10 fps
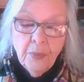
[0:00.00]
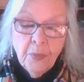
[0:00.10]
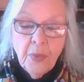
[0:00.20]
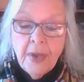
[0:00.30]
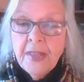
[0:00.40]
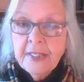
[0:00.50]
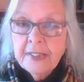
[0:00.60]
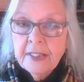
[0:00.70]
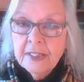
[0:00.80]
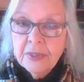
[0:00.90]
when they
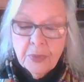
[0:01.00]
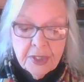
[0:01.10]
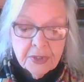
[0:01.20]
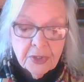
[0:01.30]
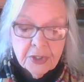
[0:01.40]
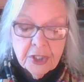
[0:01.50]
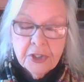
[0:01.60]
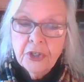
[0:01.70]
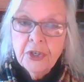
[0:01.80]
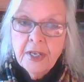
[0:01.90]
did this research, it
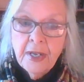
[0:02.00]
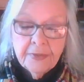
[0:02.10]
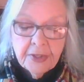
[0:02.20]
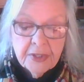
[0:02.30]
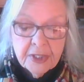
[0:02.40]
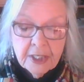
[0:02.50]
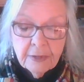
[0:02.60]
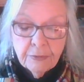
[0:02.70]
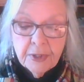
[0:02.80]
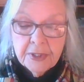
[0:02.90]
turned out that the
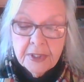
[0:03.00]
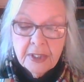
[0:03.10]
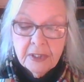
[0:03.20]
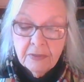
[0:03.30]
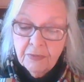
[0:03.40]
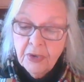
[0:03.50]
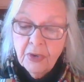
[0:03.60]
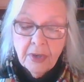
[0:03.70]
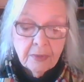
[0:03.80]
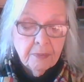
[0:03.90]
differences,
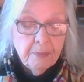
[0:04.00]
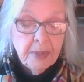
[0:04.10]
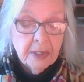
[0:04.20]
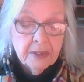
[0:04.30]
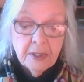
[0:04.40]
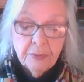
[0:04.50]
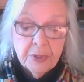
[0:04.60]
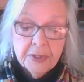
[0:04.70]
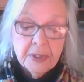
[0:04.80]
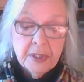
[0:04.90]
very big
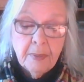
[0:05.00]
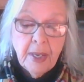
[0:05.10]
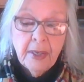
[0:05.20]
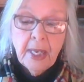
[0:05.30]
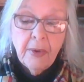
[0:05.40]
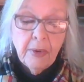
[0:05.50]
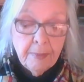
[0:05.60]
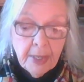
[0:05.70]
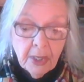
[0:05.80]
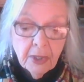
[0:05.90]
differences about how
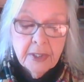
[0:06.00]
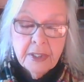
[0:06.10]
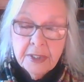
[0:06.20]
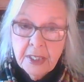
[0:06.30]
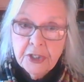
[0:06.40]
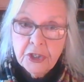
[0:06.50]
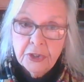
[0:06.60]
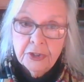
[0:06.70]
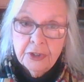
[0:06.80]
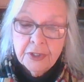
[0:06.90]
American and Dutch
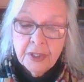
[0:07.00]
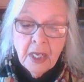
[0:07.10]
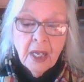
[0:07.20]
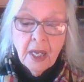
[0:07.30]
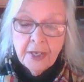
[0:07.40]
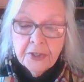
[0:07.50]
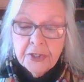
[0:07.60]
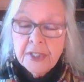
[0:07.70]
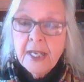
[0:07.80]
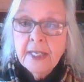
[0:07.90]
girls
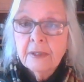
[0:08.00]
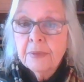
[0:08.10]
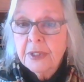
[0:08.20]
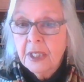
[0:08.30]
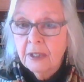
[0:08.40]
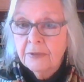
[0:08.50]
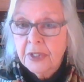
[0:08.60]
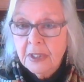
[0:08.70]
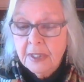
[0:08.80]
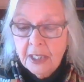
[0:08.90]
understand themselves
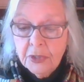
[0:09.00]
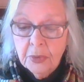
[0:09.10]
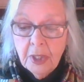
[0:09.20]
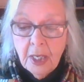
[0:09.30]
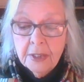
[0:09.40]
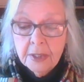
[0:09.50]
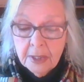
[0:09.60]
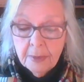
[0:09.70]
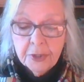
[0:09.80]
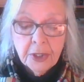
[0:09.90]
as sexual
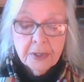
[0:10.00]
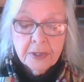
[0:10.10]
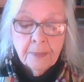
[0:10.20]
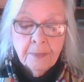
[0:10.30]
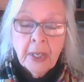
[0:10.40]
subjects.